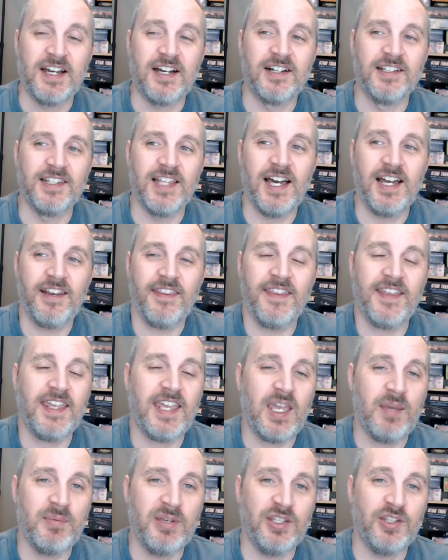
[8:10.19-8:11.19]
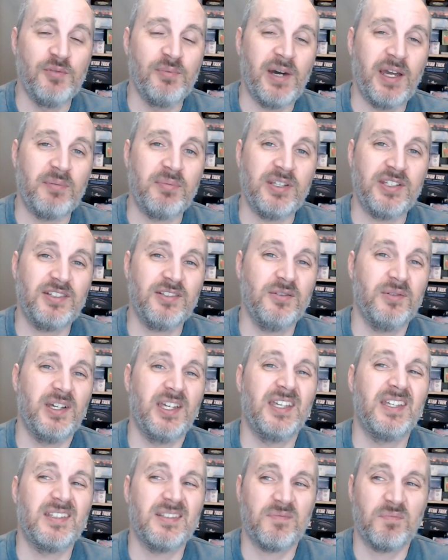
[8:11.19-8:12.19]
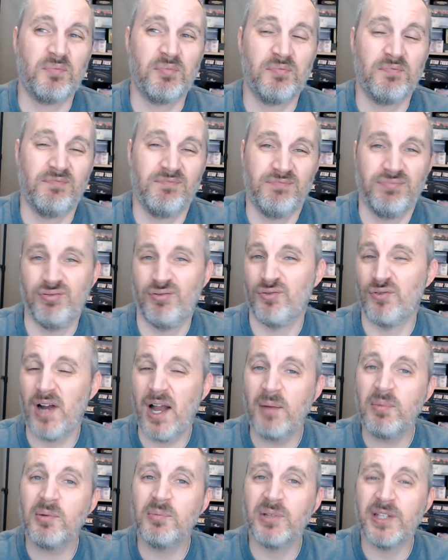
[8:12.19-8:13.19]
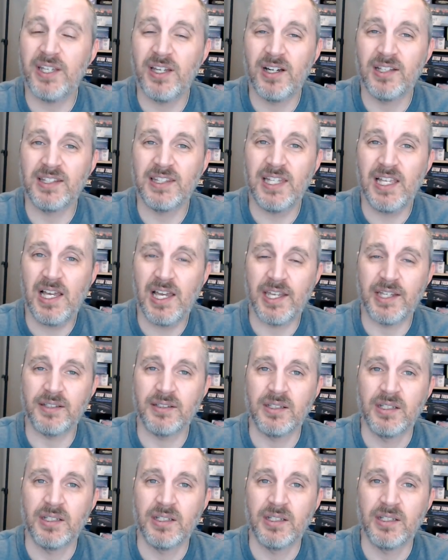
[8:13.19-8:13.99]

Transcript: a lot of the gaming you might be doing is probably online.